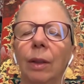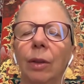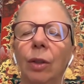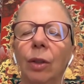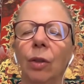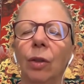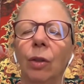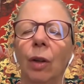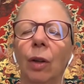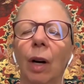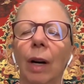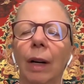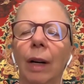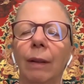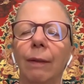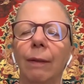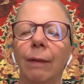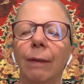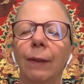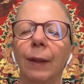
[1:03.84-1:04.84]
just try
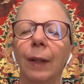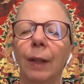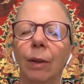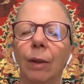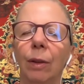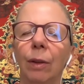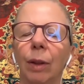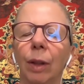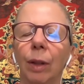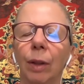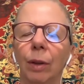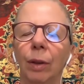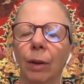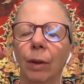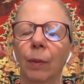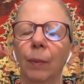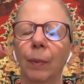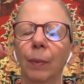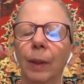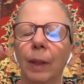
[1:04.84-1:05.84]
and feel the
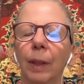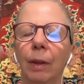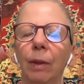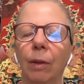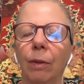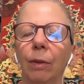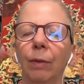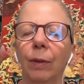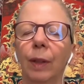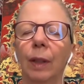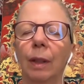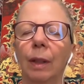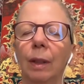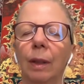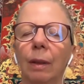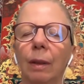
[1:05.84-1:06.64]
earth beneath your feet.